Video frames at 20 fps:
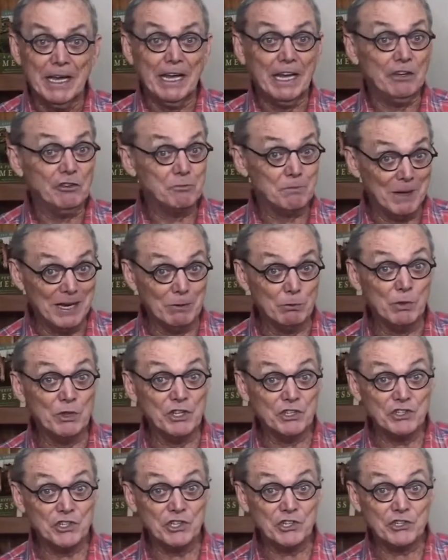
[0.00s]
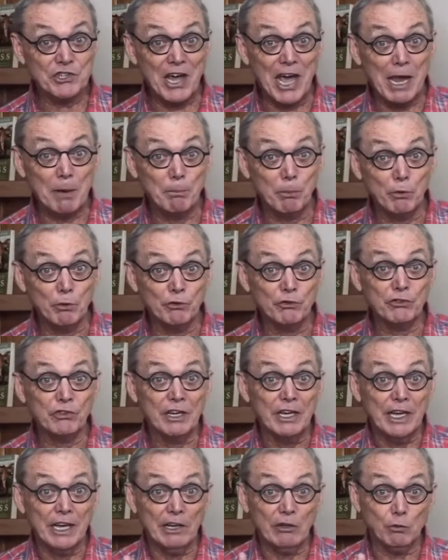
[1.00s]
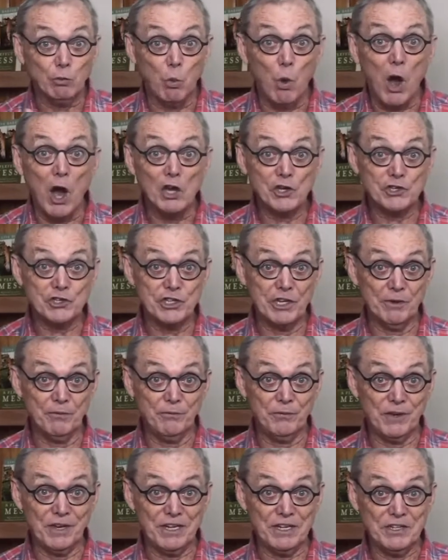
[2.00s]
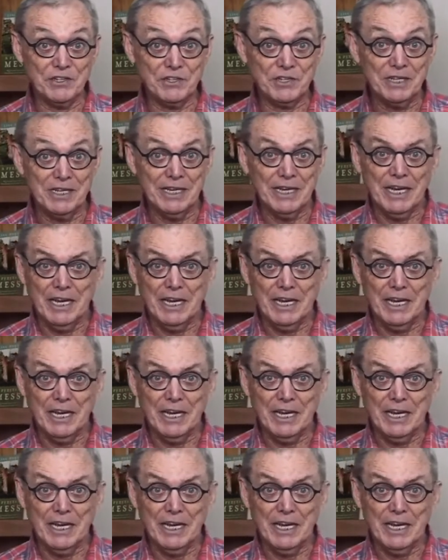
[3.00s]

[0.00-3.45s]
He's been with his disciples. He's washed their feet.